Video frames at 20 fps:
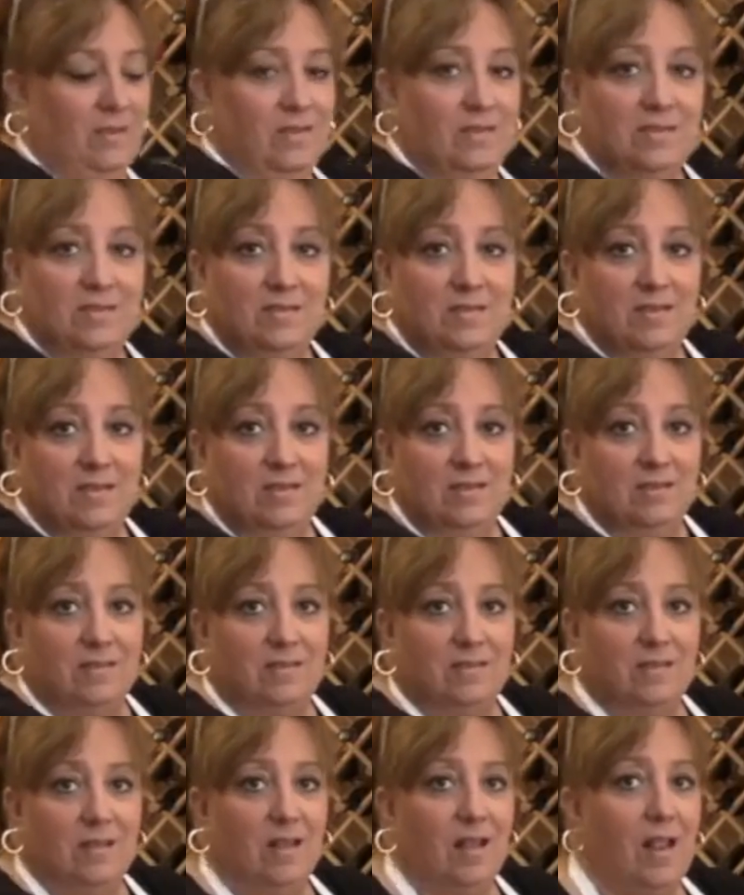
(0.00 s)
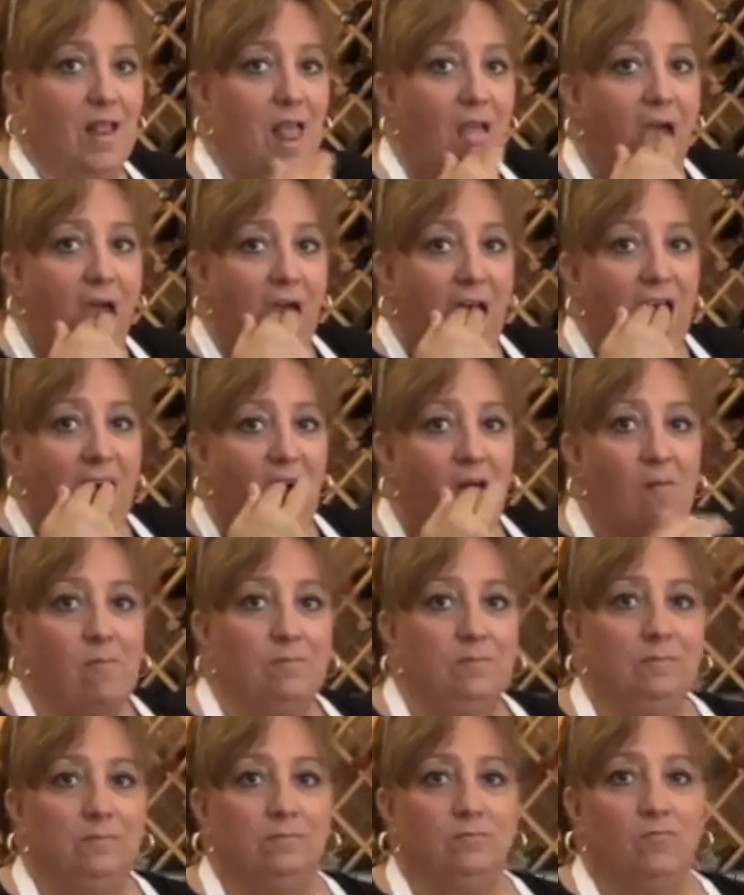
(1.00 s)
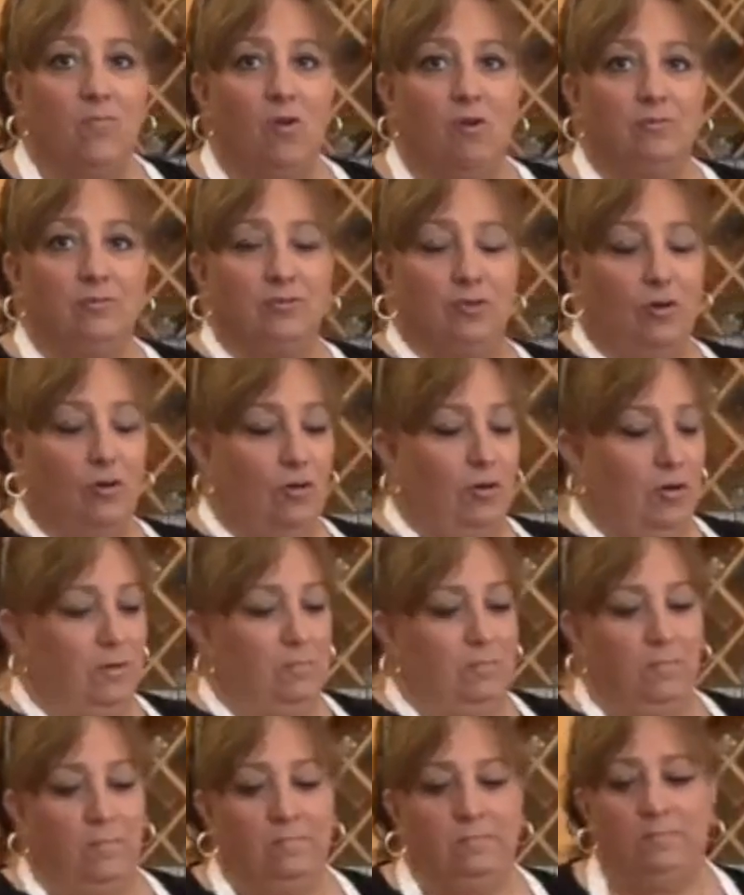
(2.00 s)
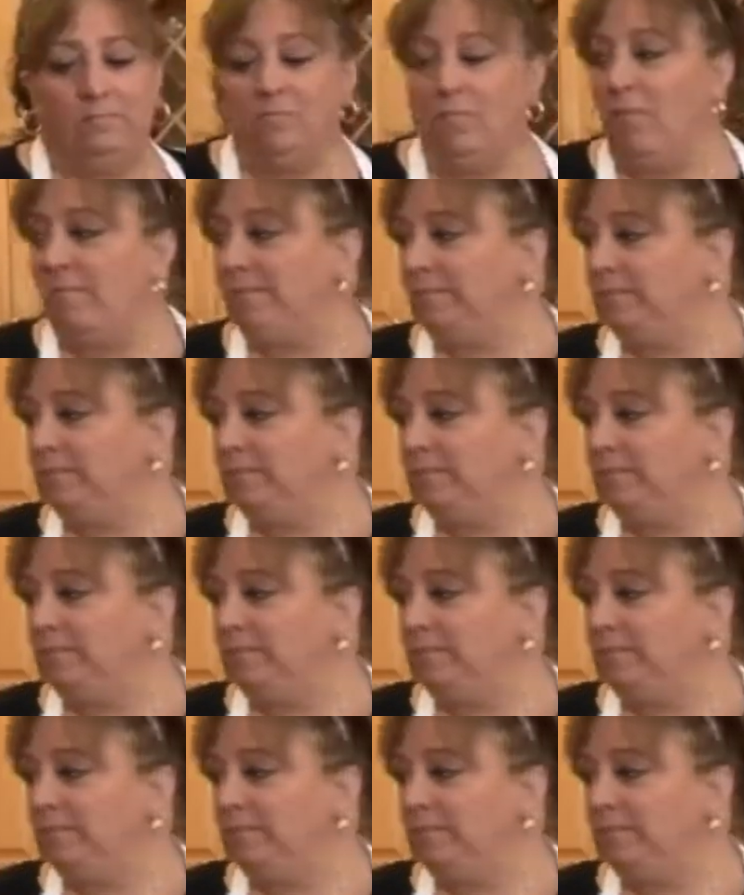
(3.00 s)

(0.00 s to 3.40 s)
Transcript: these seeds. Mmm, are so good.